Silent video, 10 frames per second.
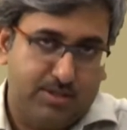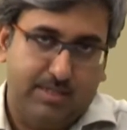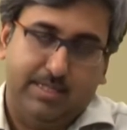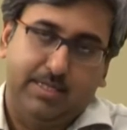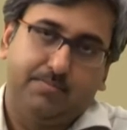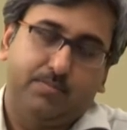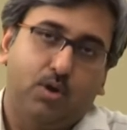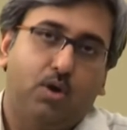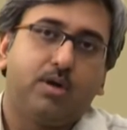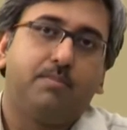city
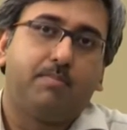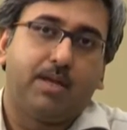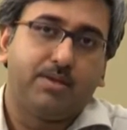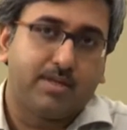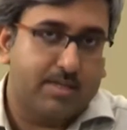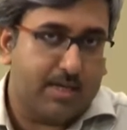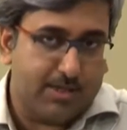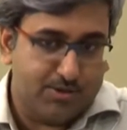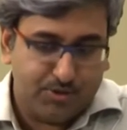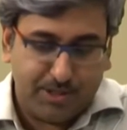or a mother
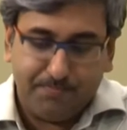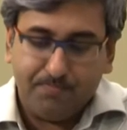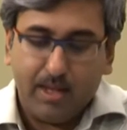country.